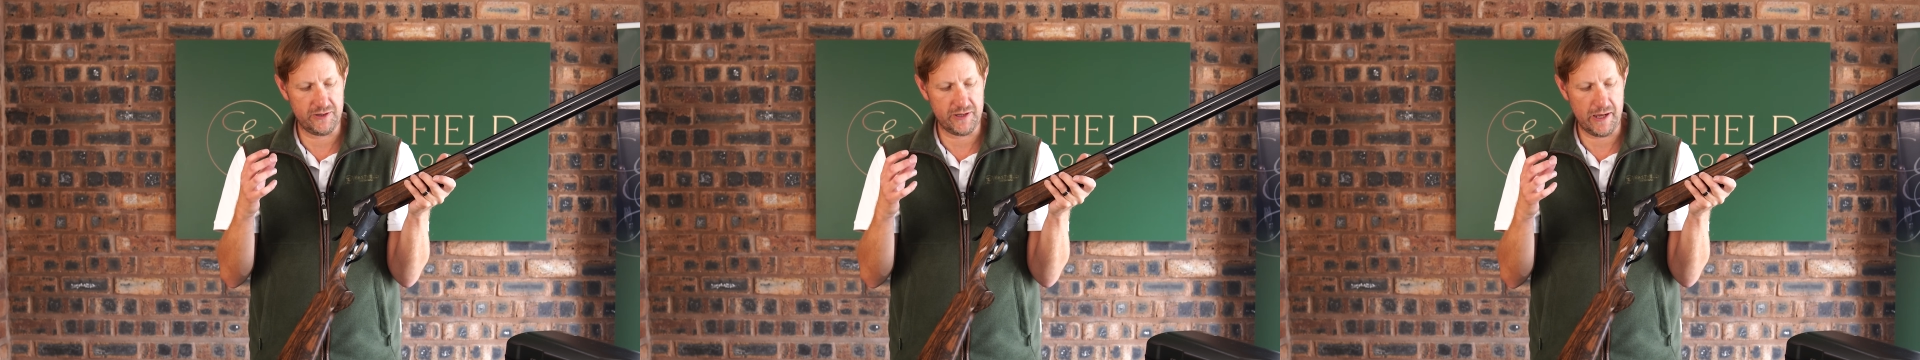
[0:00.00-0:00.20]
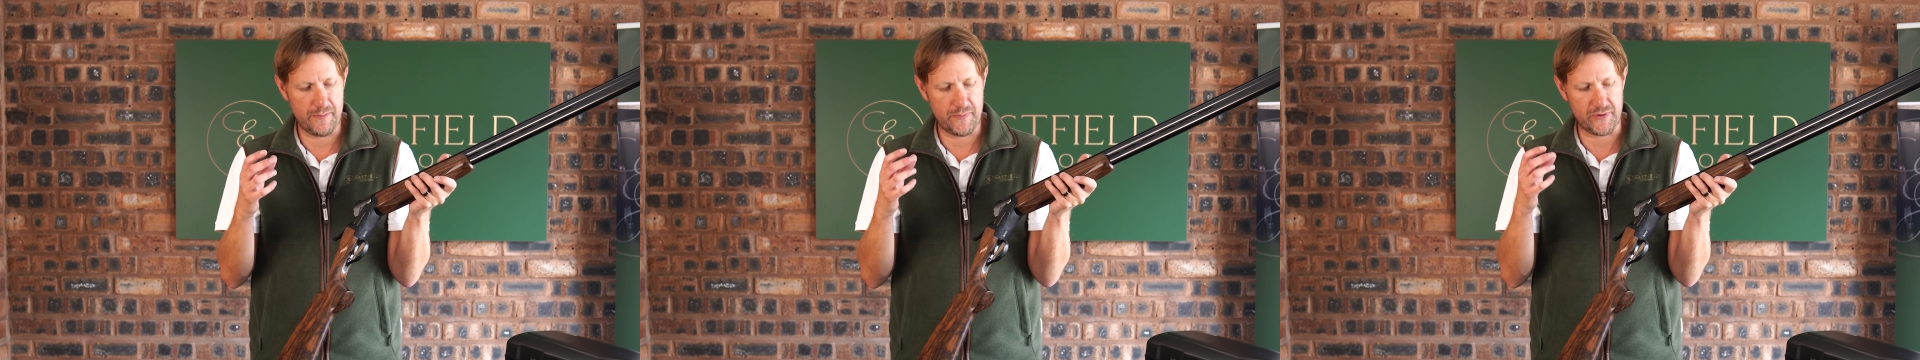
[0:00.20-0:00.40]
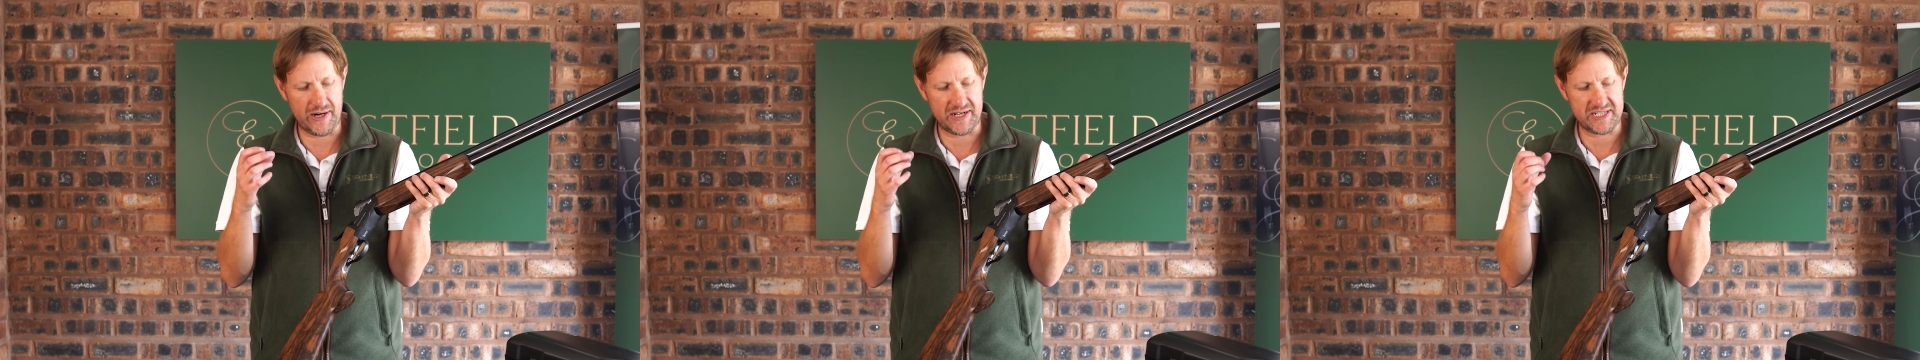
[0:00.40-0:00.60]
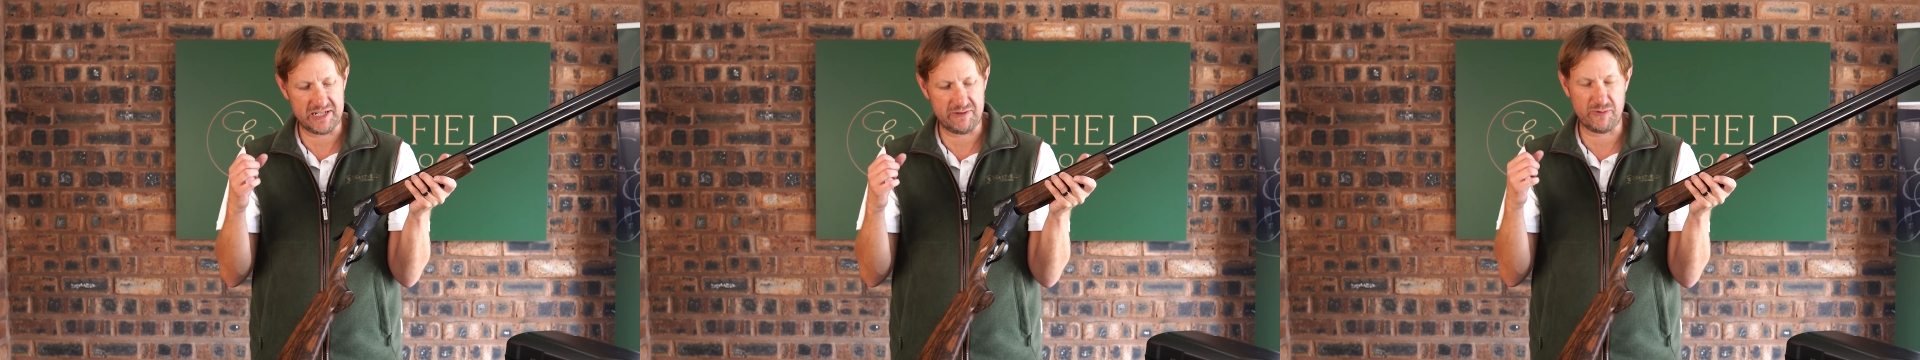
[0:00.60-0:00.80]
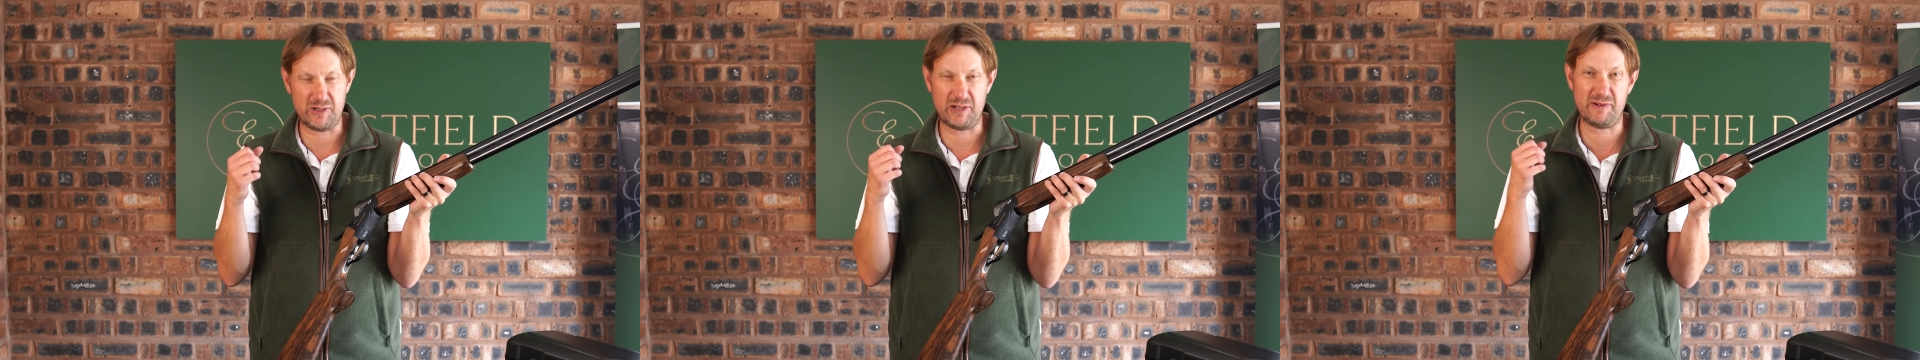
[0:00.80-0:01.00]
though, Perazzi
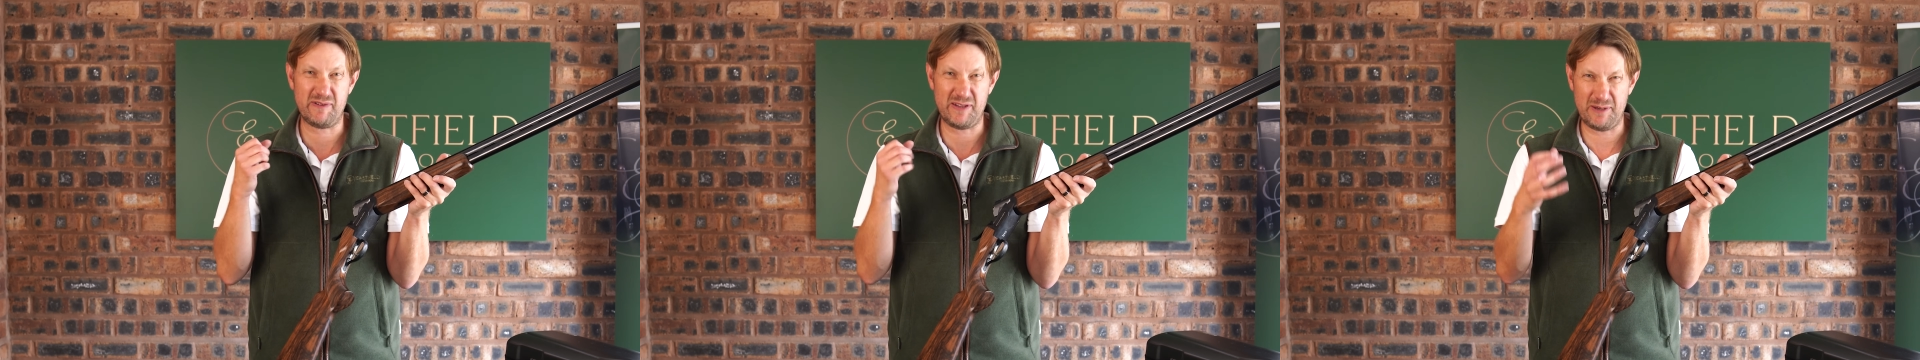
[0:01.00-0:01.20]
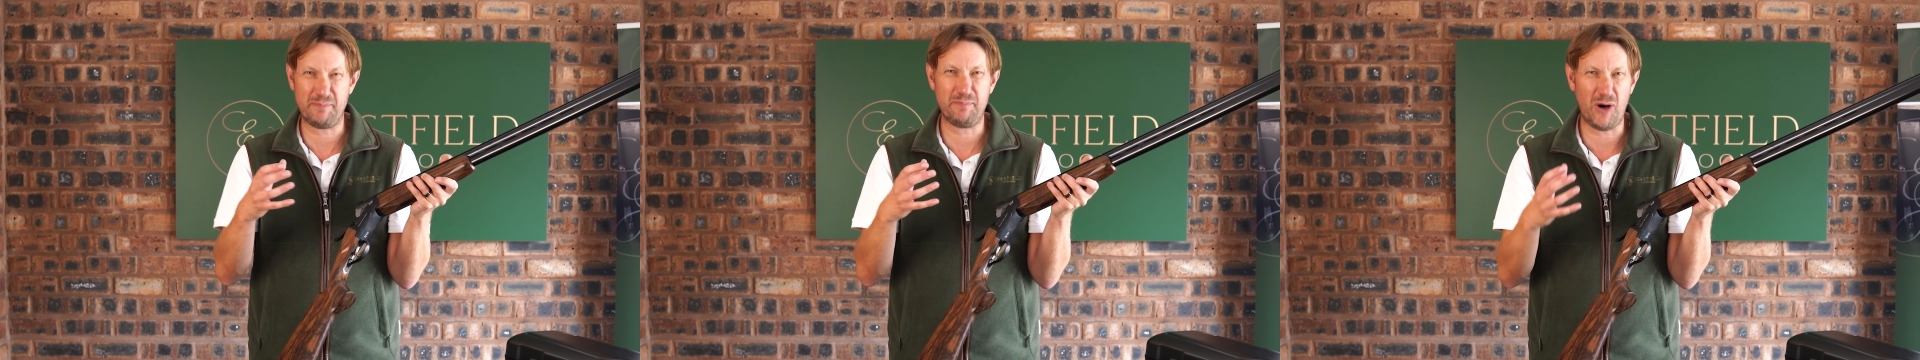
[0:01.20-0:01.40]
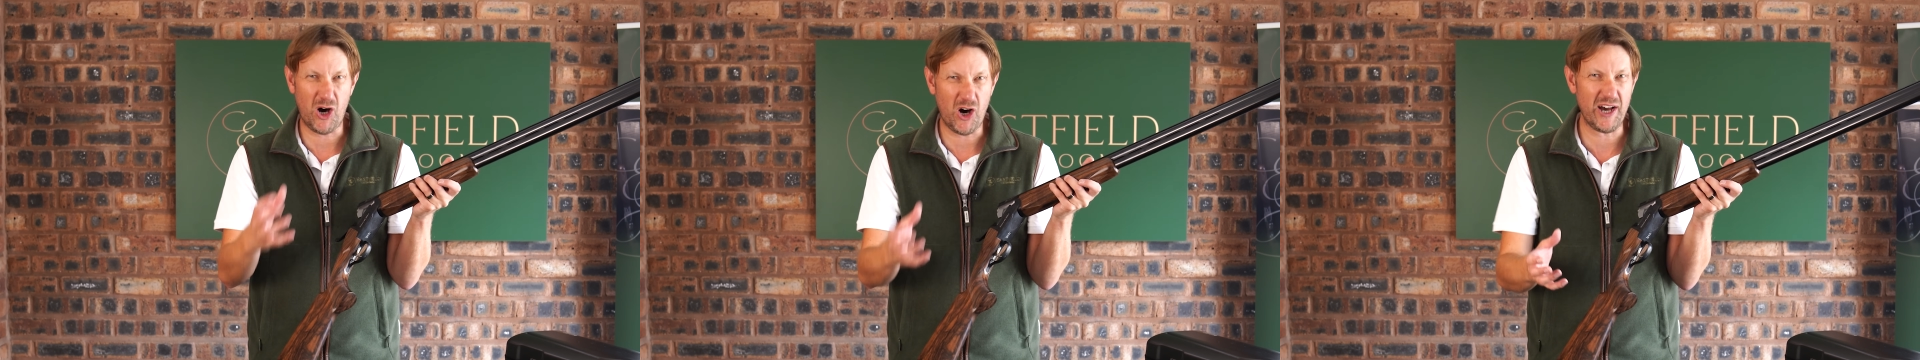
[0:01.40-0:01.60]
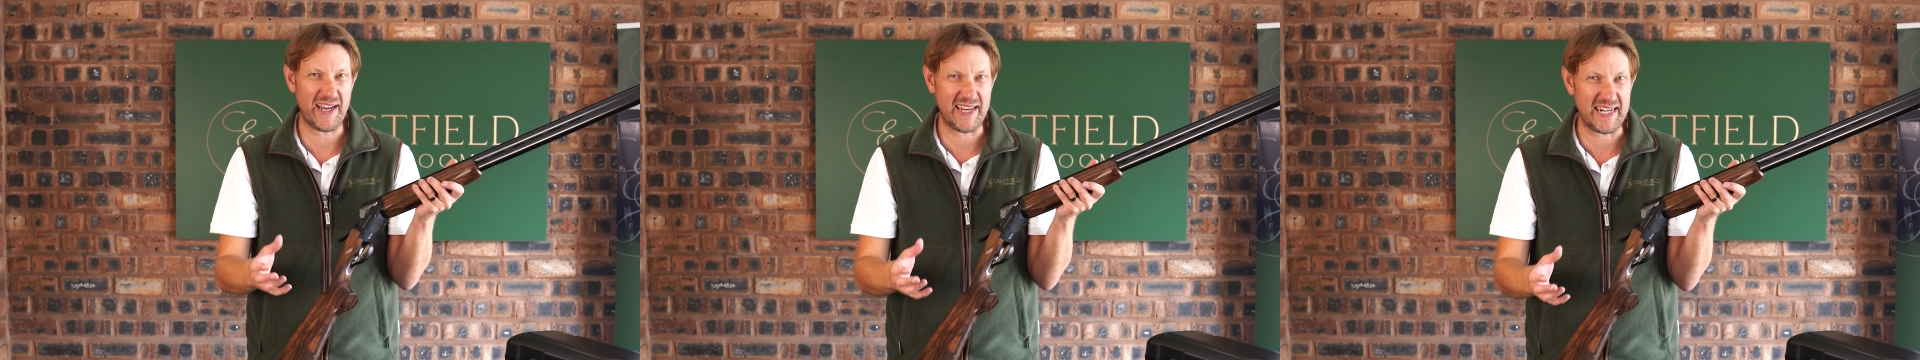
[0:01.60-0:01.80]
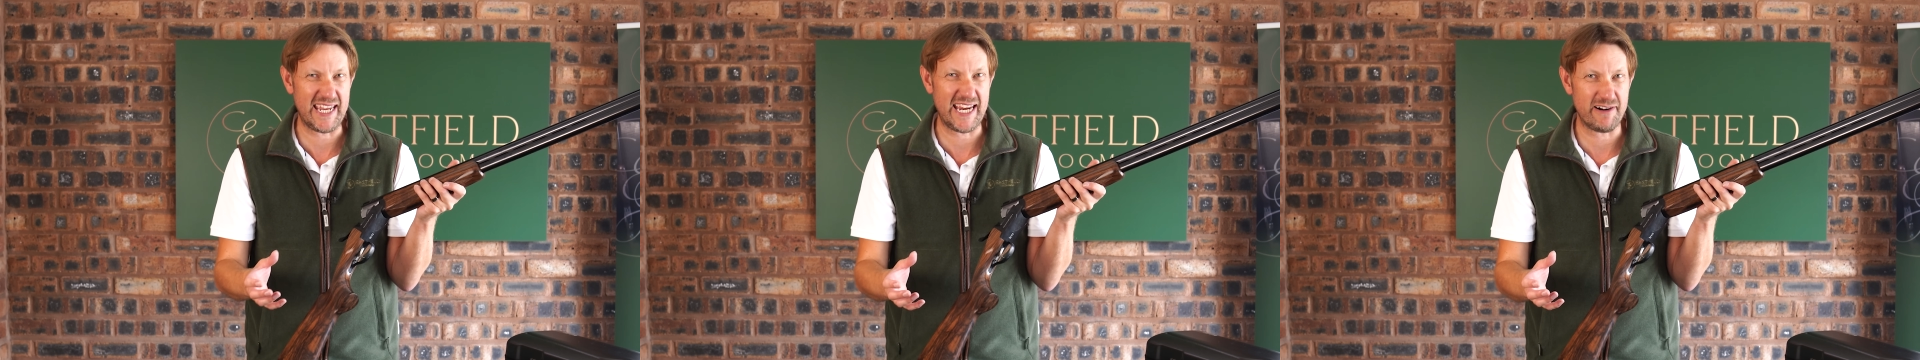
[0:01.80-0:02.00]
really are the
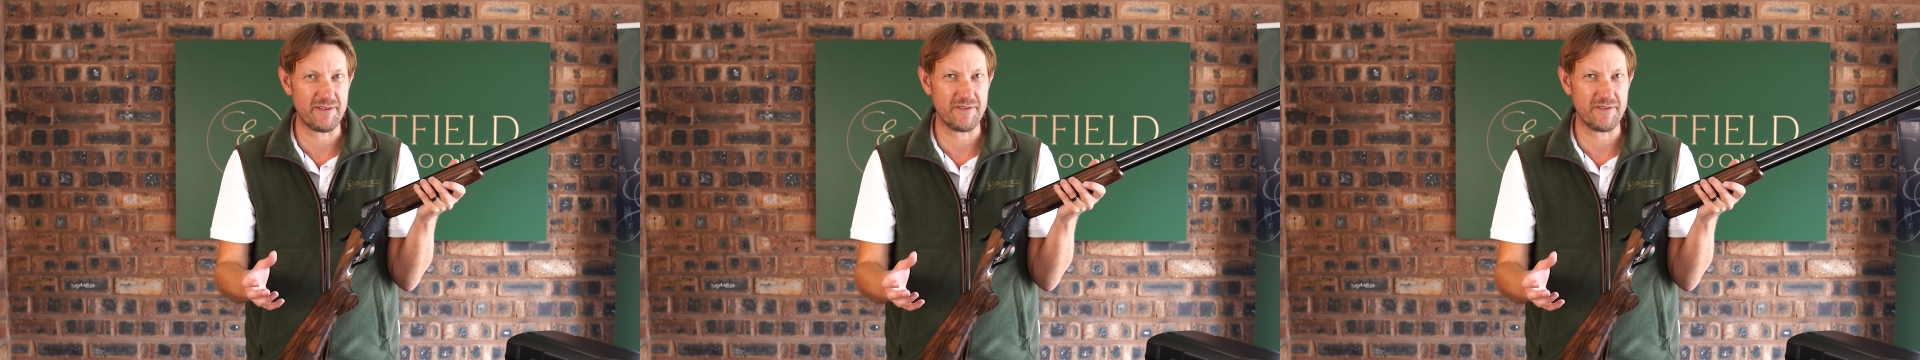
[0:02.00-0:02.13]
pioneer